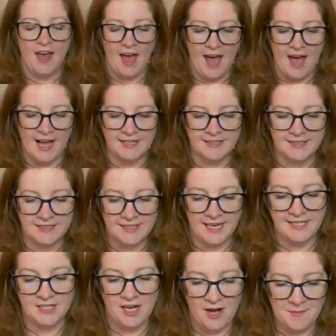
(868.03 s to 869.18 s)
at
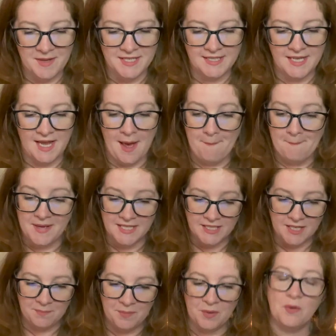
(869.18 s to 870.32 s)
St. Thomas
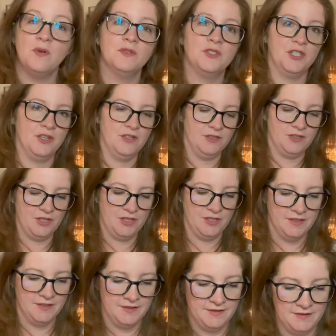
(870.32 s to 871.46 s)
Episcopal Church.
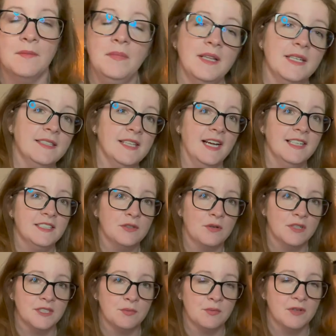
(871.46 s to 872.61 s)
Police
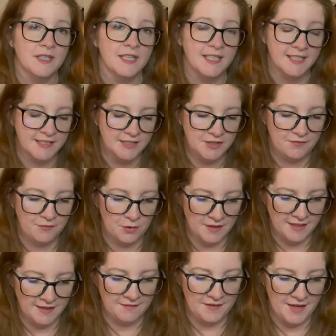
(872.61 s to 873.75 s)
escorts were needed for
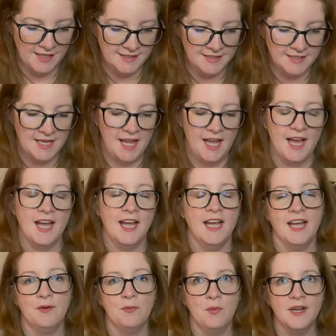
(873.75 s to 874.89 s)
the event,
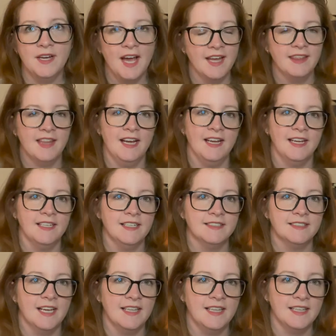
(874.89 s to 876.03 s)
and one headline
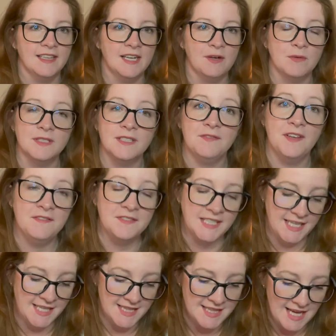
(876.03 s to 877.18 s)
said that there was
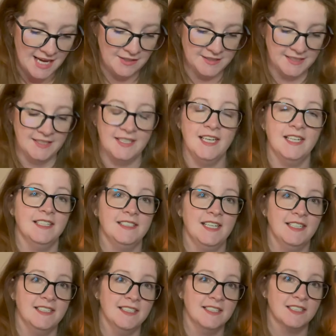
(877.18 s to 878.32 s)
15,000 in
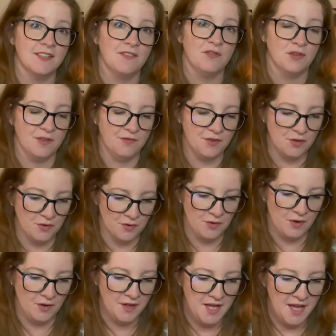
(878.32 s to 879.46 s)
attendance for the
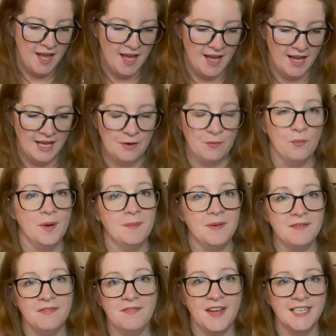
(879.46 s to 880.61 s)
funeral, and
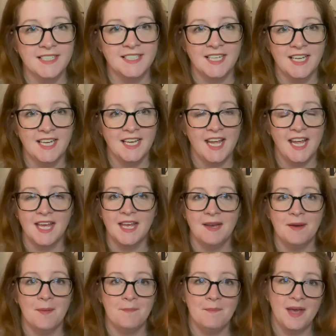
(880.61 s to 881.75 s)
women fainted
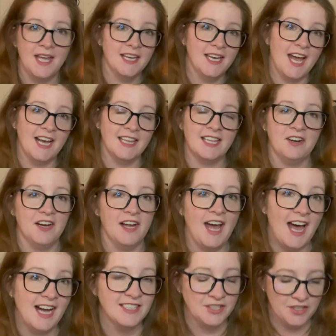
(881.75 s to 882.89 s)
and men had their hats